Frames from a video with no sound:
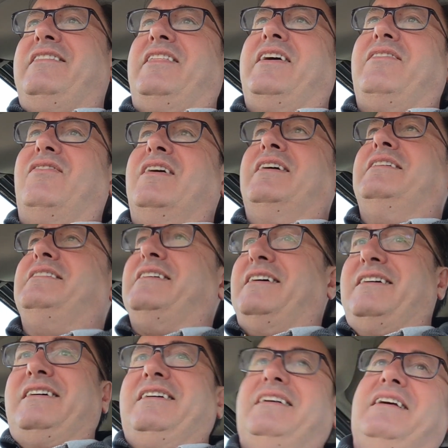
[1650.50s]
and they
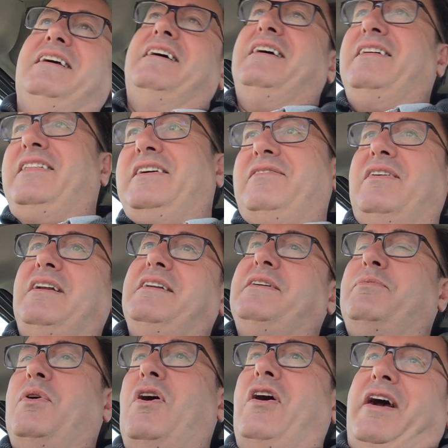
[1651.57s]
wonder, and they
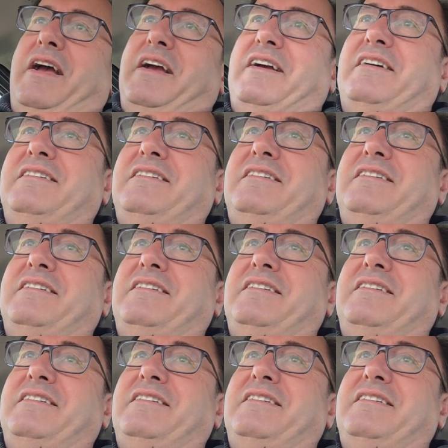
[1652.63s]
wonder why